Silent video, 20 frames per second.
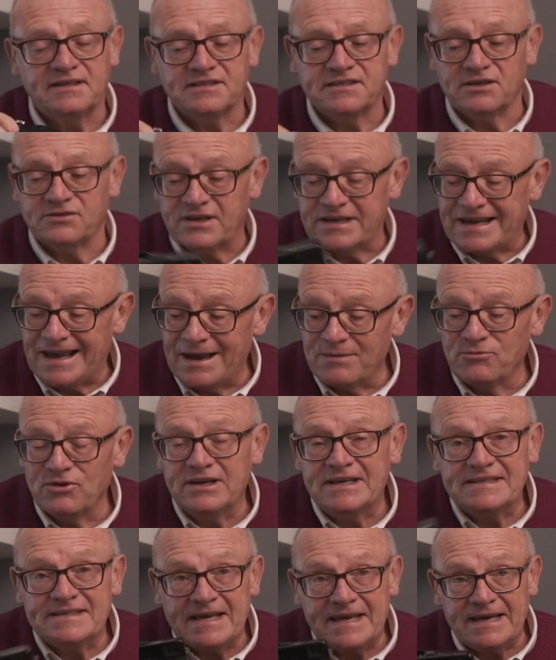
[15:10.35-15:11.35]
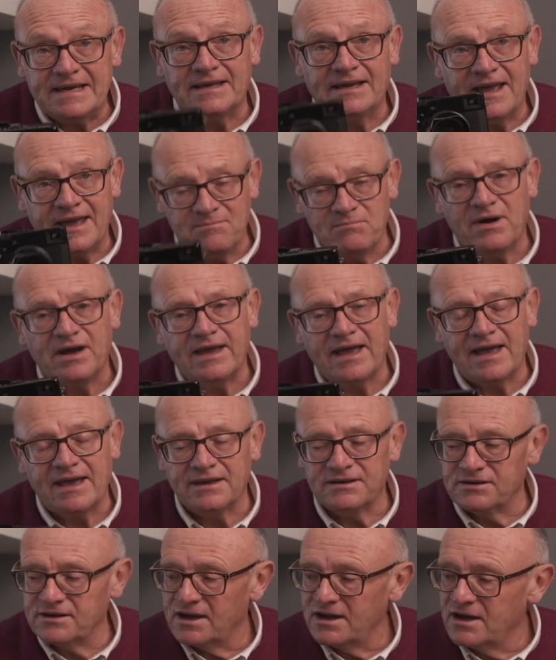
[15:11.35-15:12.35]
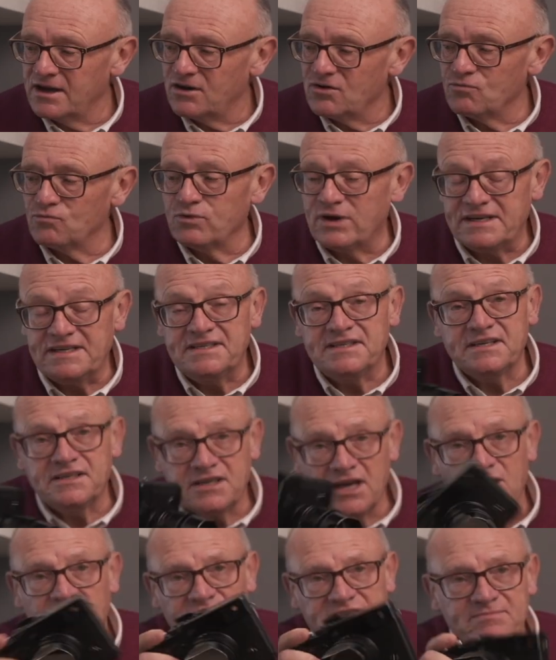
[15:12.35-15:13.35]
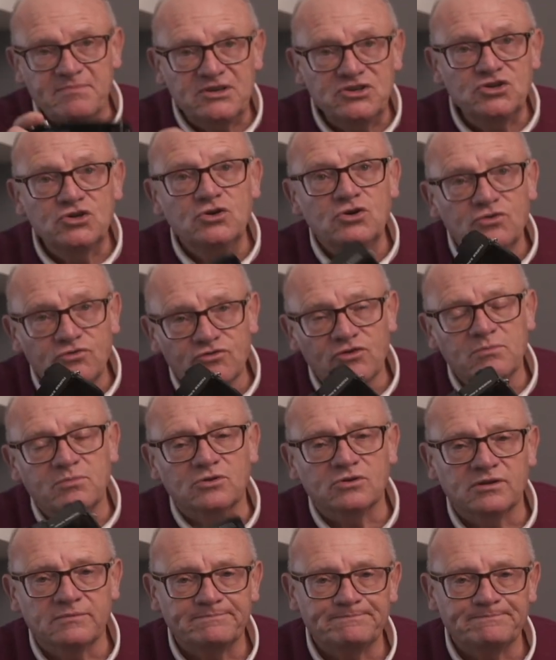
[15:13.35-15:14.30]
So the camera is here in my hand, ready to go. It's maneuverable.